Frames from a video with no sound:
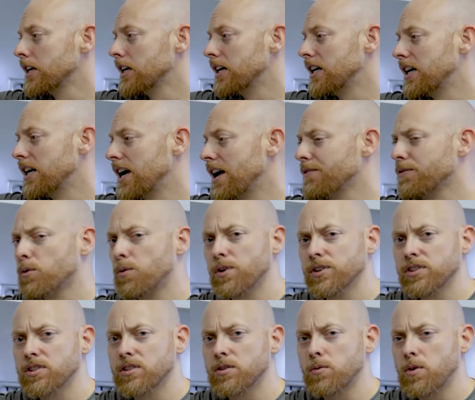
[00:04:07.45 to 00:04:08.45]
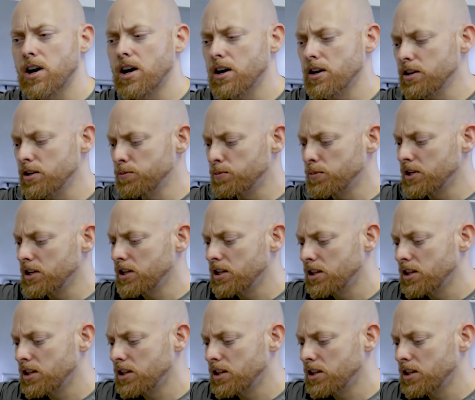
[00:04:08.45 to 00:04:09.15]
Every once in a while you'd be